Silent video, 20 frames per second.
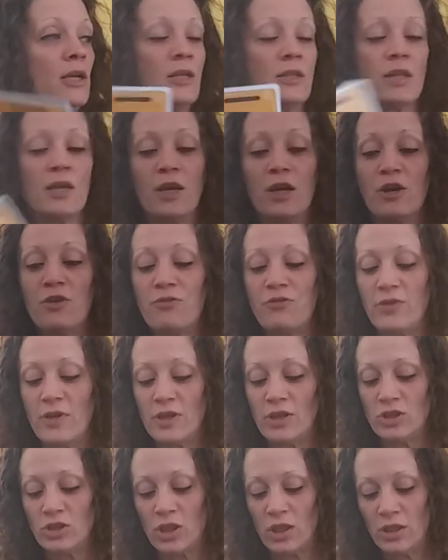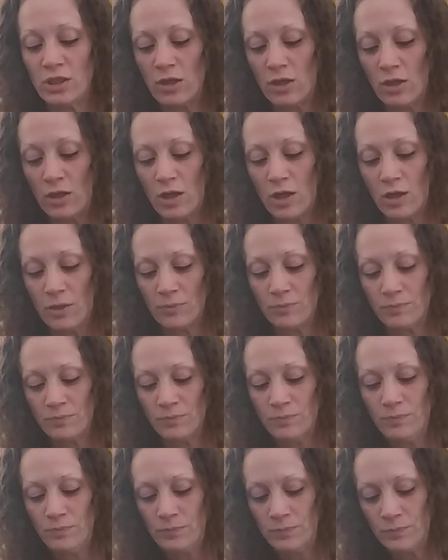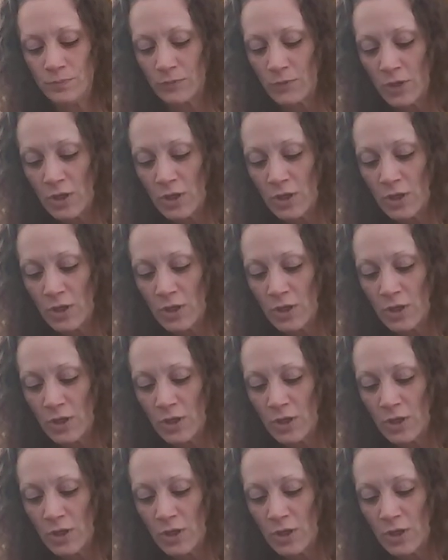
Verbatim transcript: The hierophant, and um,